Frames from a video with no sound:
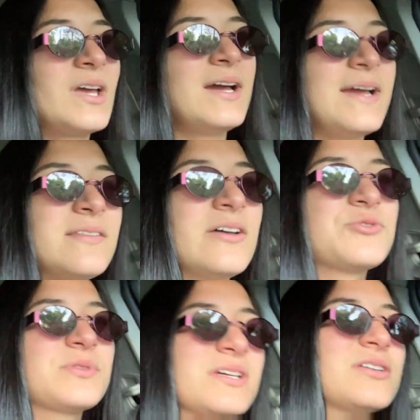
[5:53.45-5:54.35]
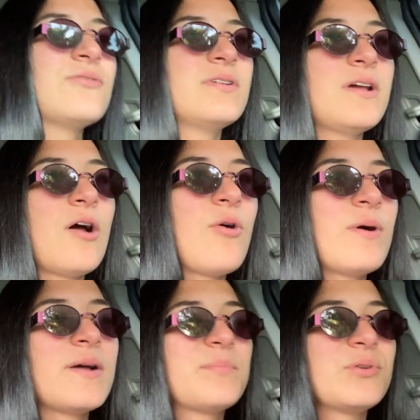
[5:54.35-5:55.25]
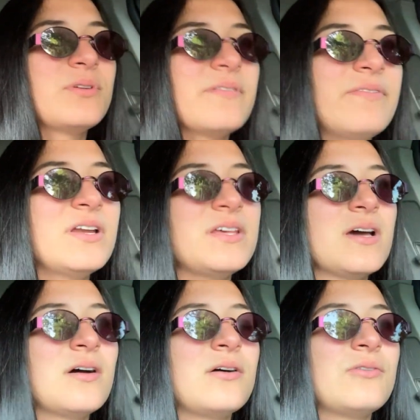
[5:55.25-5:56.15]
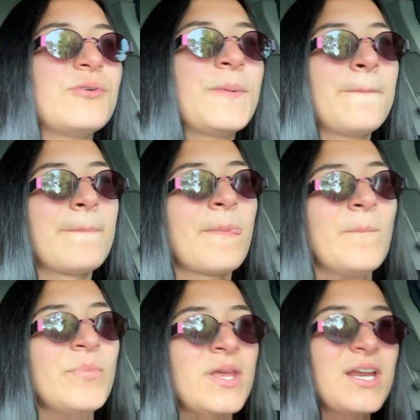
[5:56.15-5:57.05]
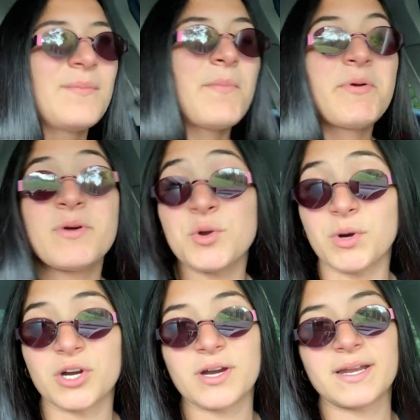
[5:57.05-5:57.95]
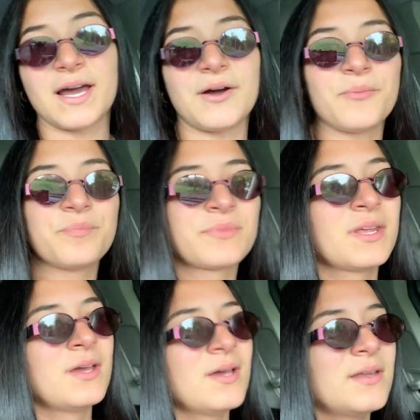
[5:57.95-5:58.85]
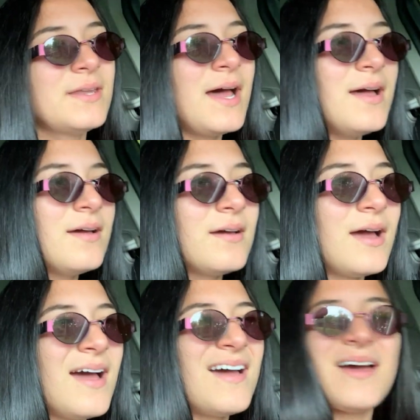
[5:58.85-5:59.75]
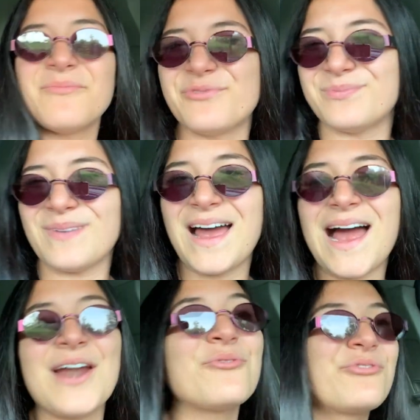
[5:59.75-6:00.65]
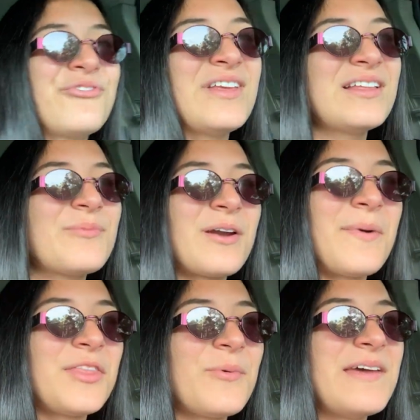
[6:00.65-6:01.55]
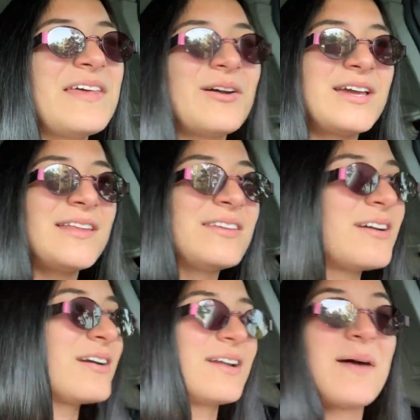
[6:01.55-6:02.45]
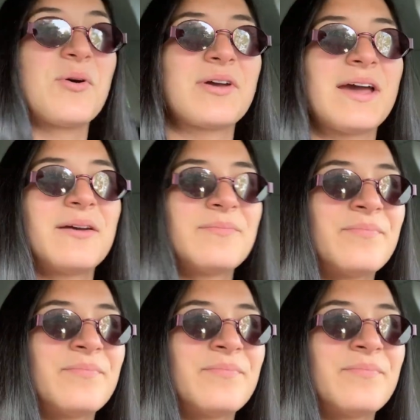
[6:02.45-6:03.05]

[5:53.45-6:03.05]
had lunch with Antonio, I uploaded a video, and I'm on my way to work right now. I don't feel it when I'm on the way, then I'll get there and I'm okay.